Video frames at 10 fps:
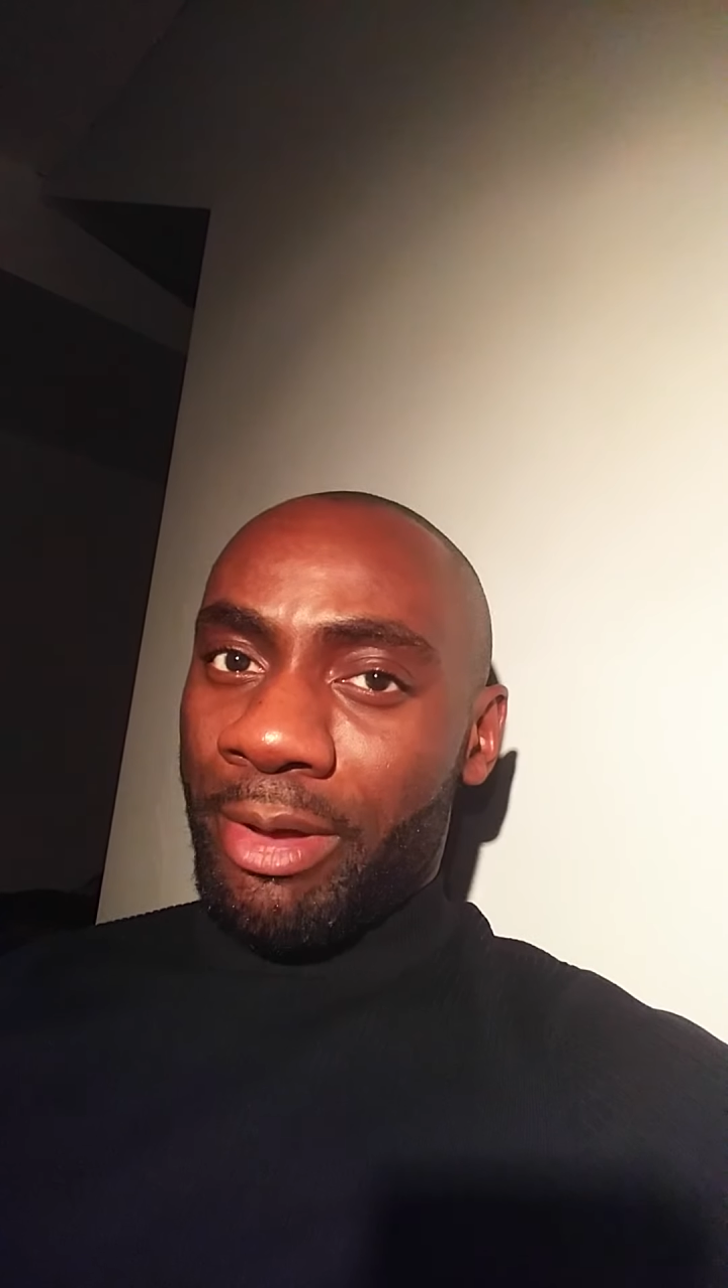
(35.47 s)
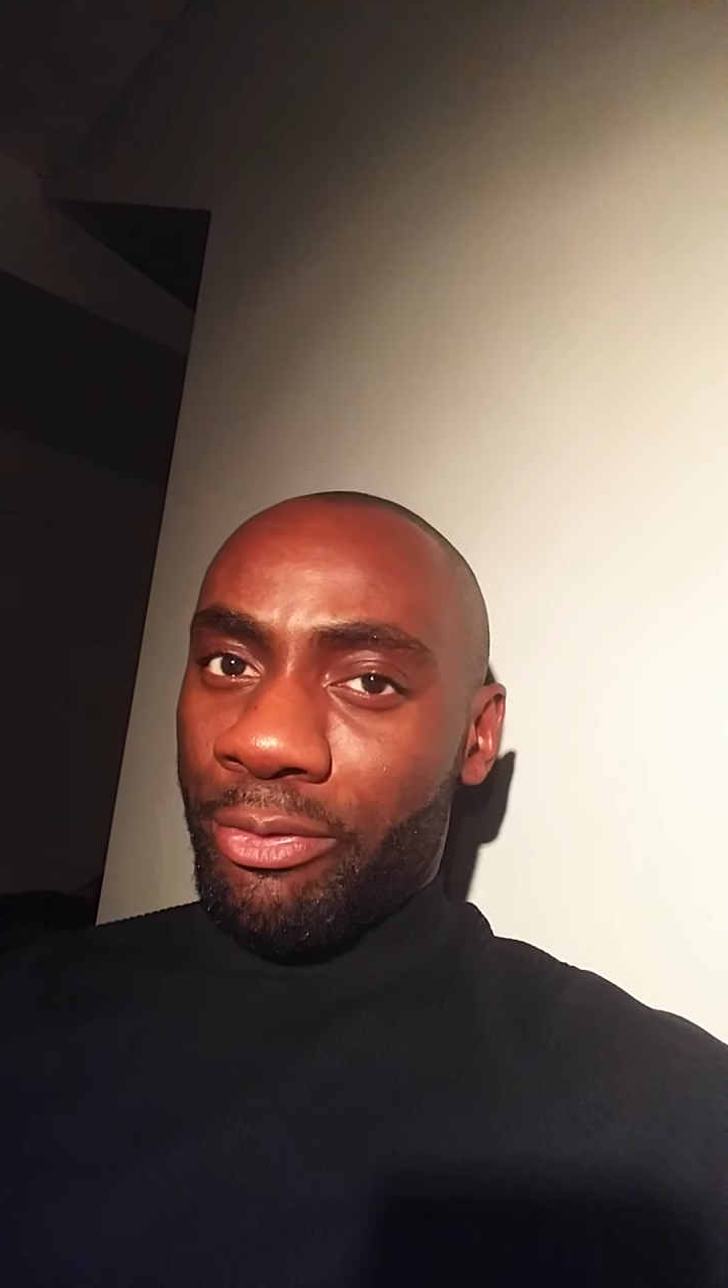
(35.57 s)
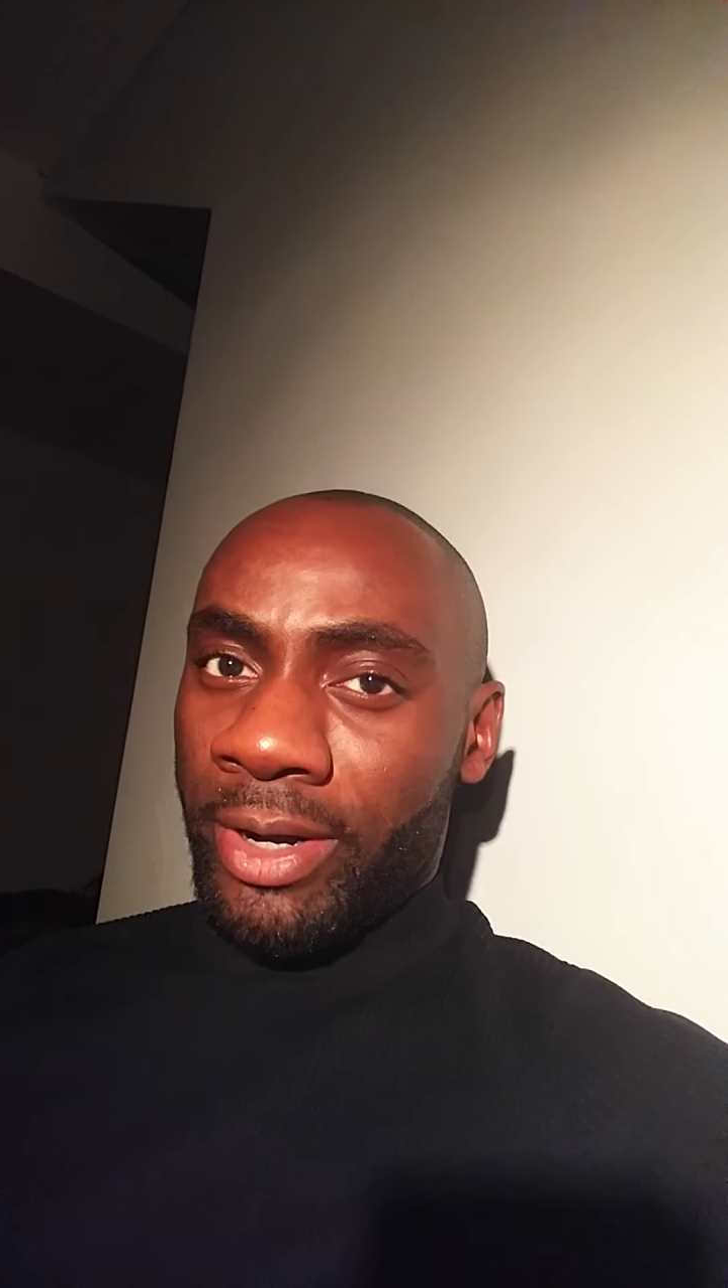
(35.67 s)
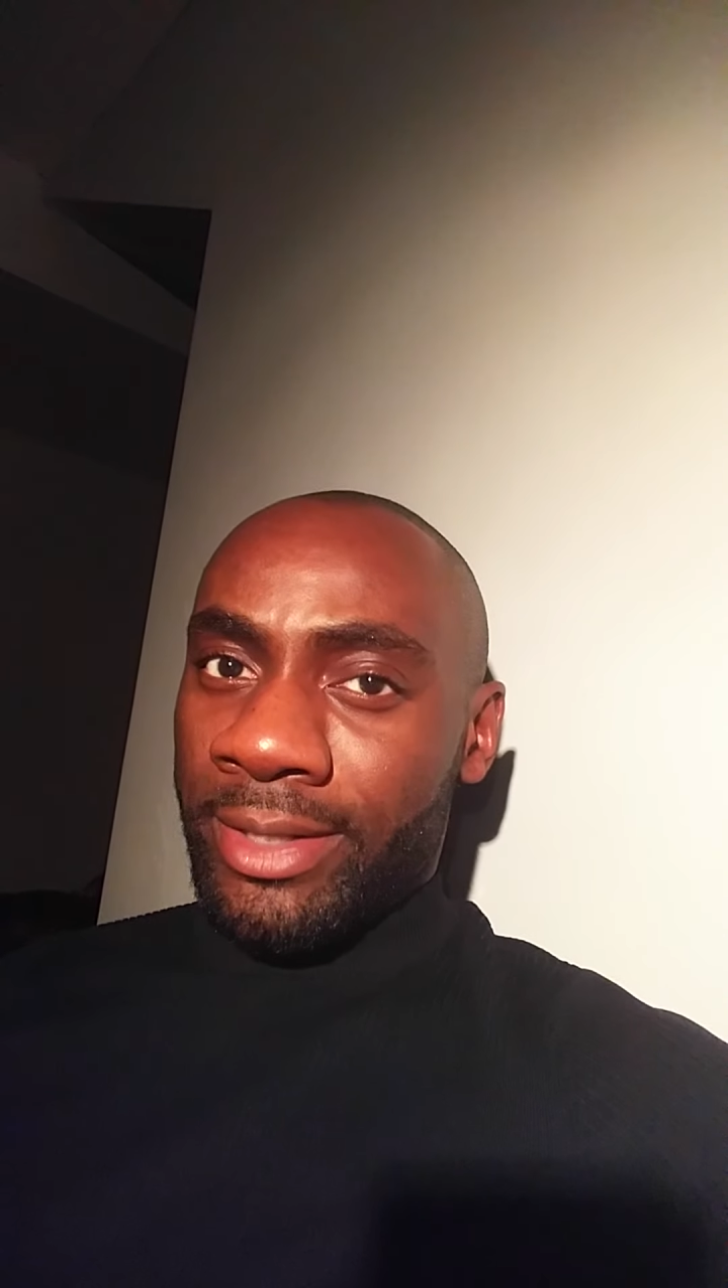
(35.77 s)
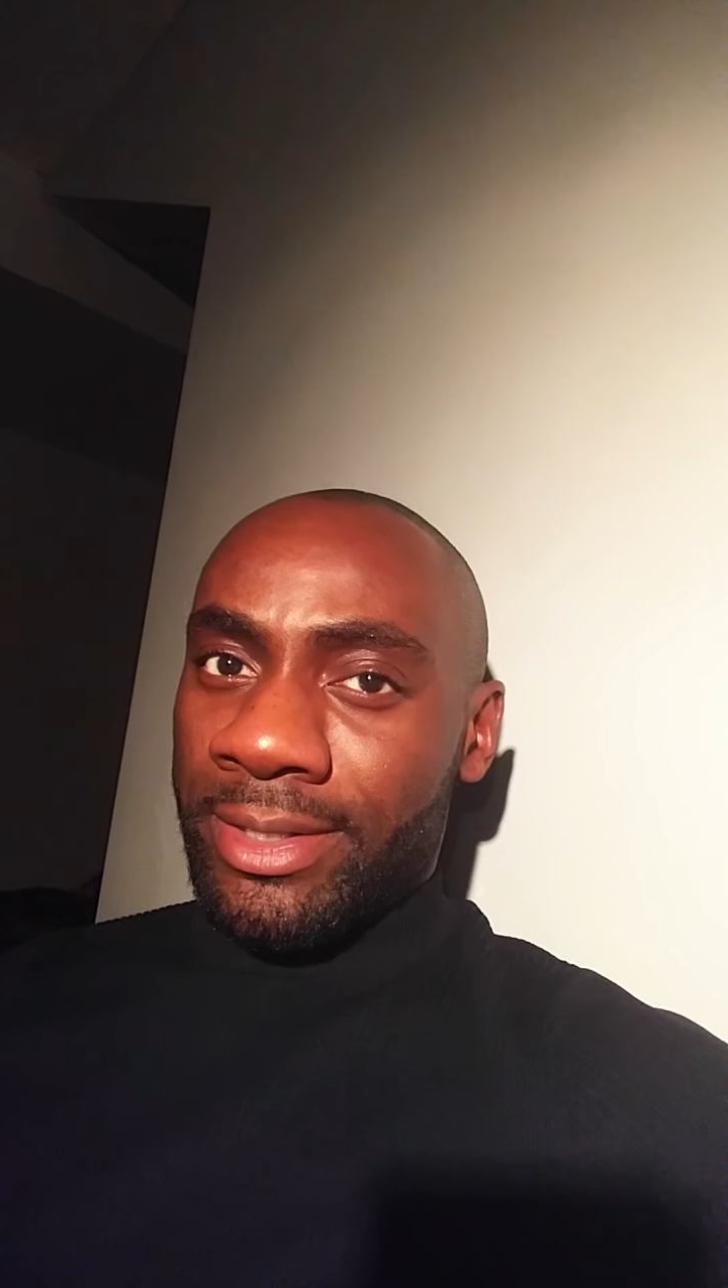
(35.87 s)
my
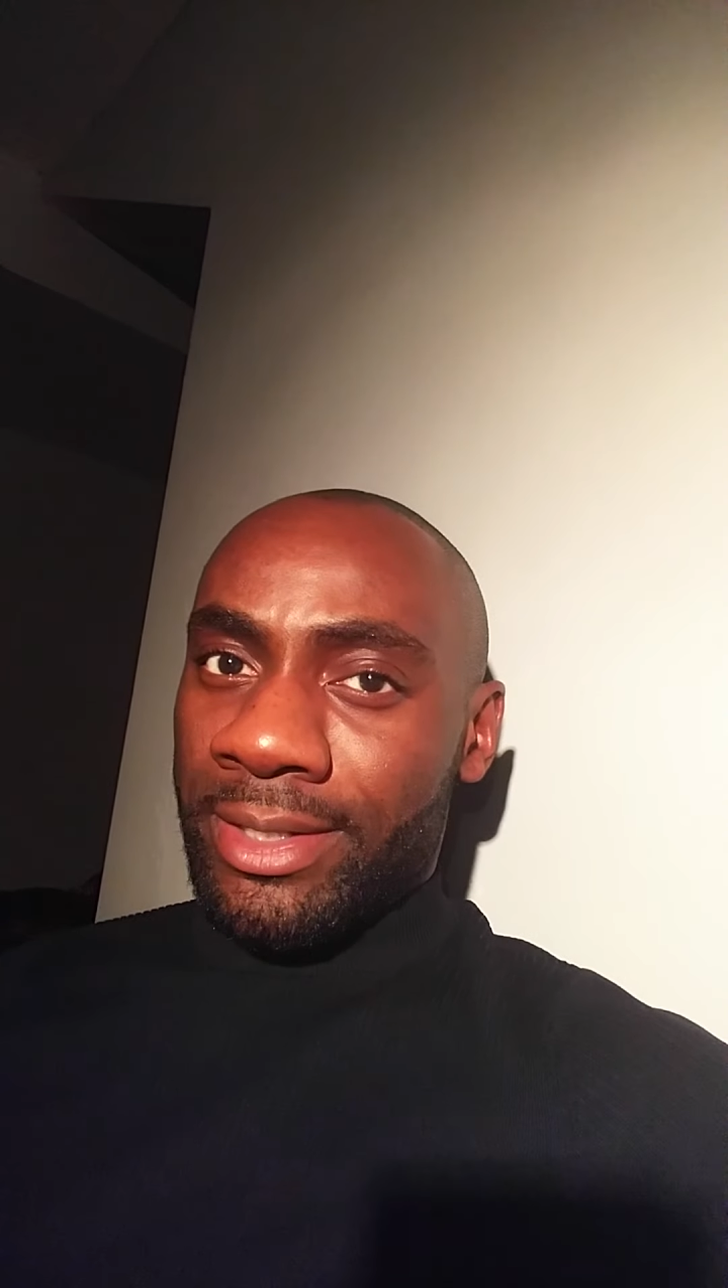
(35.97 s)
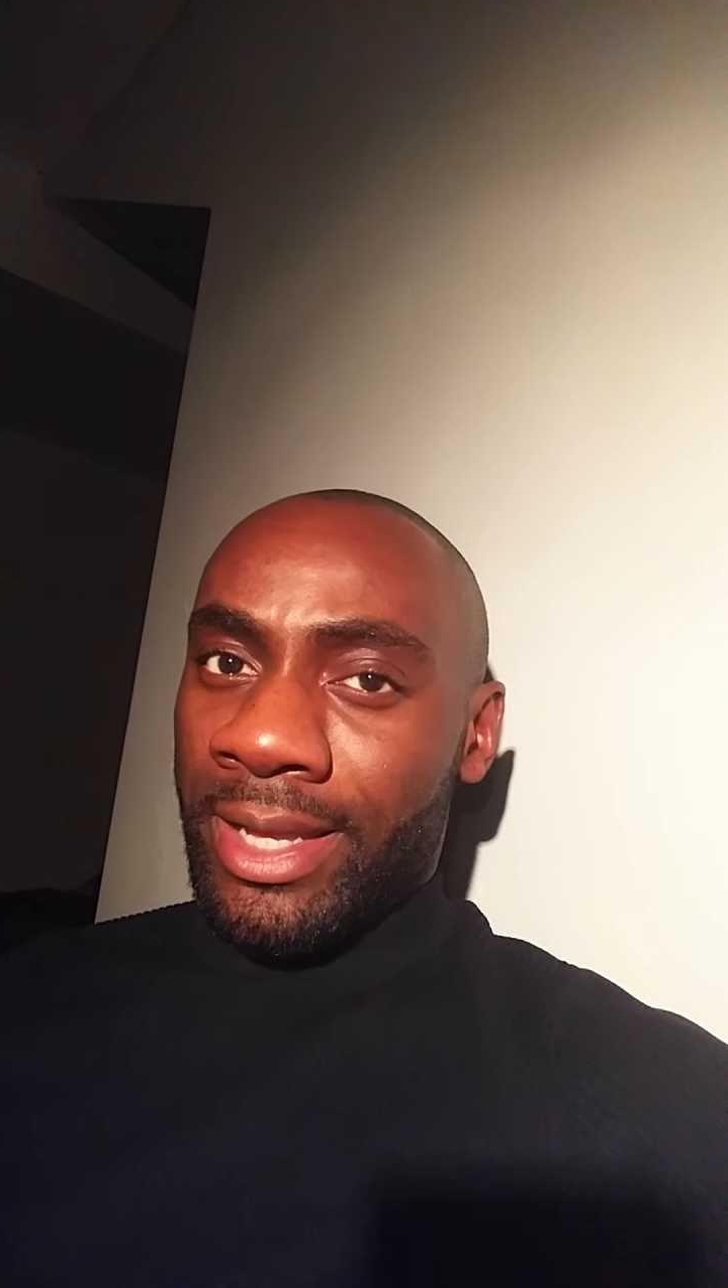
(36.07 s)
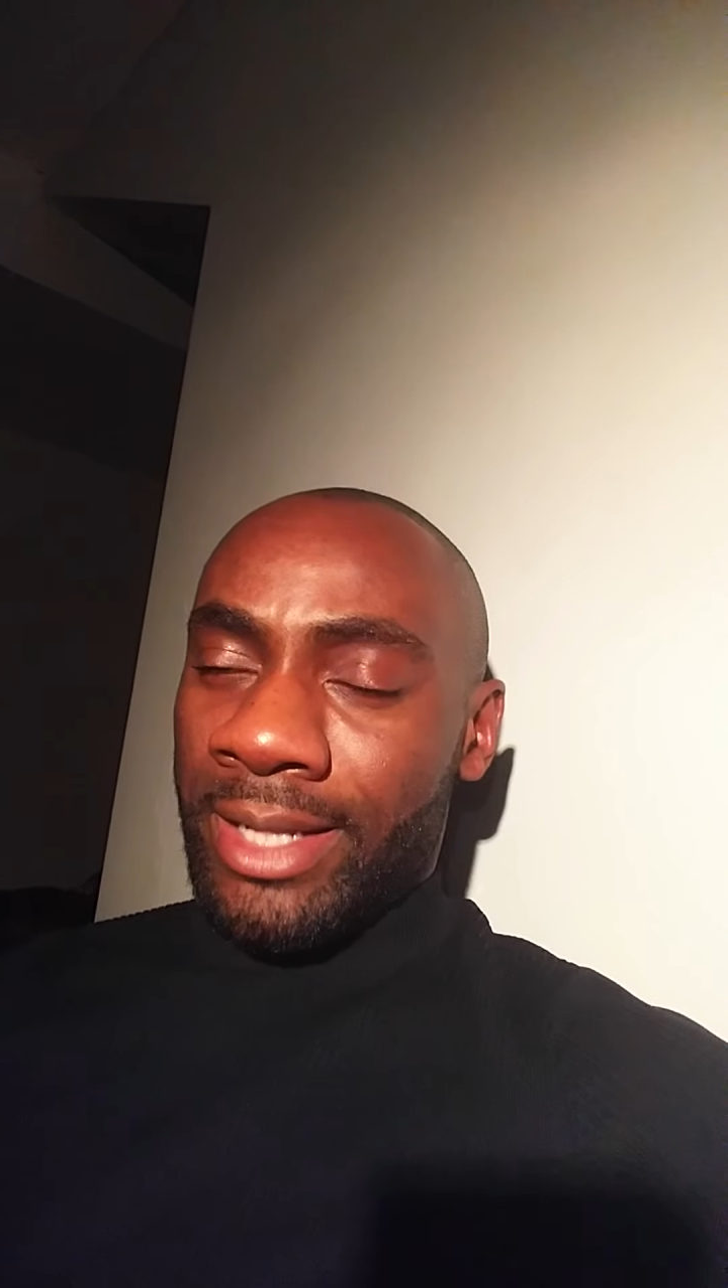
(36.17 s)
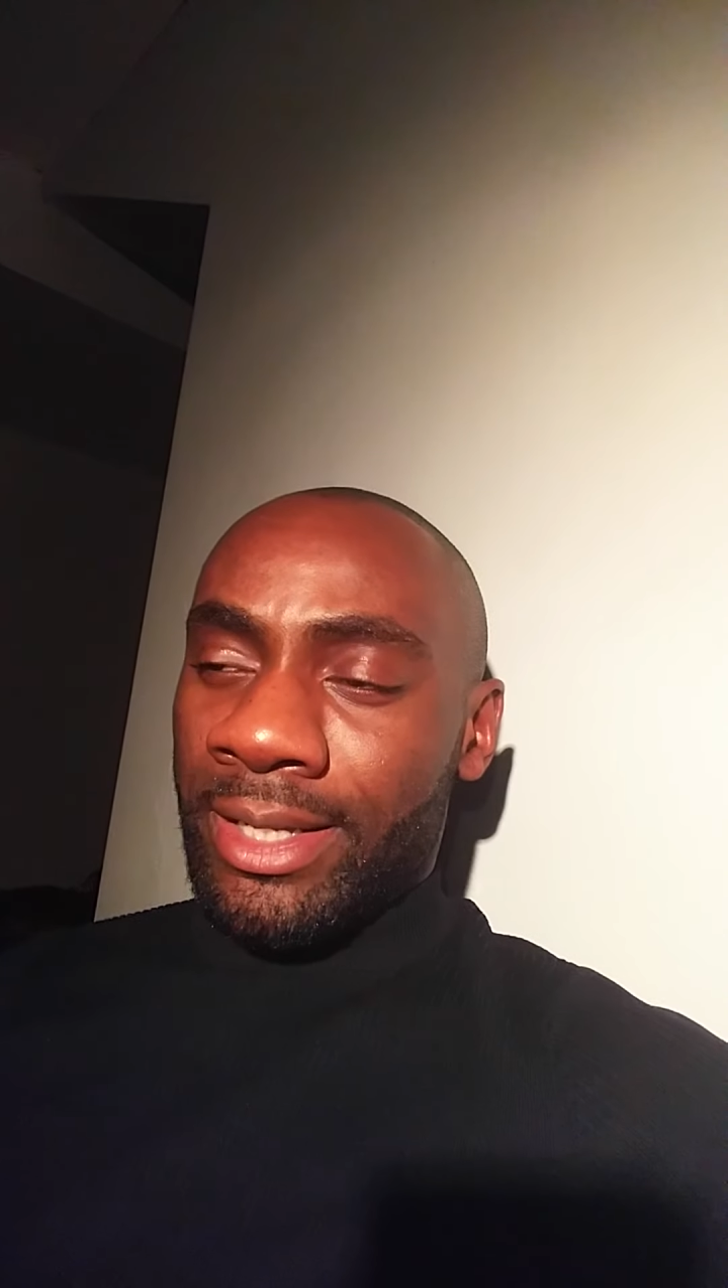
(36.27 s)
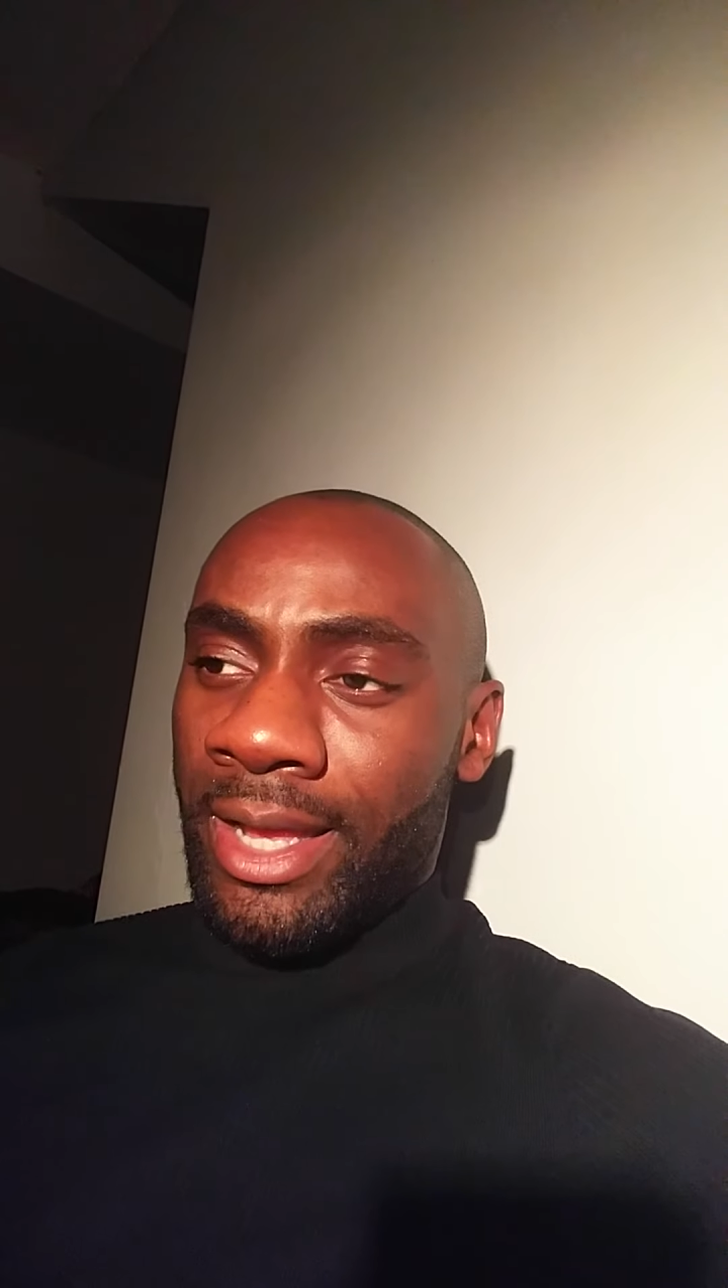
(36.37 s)
friends
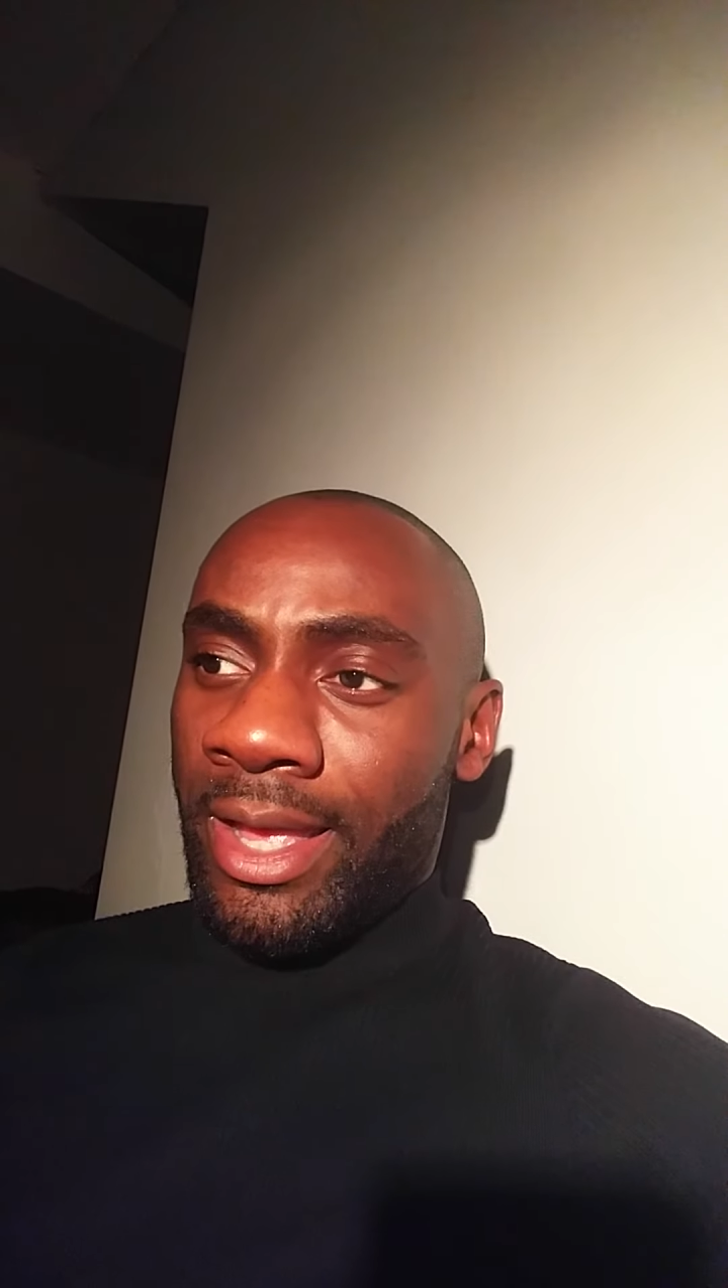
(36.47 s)
did.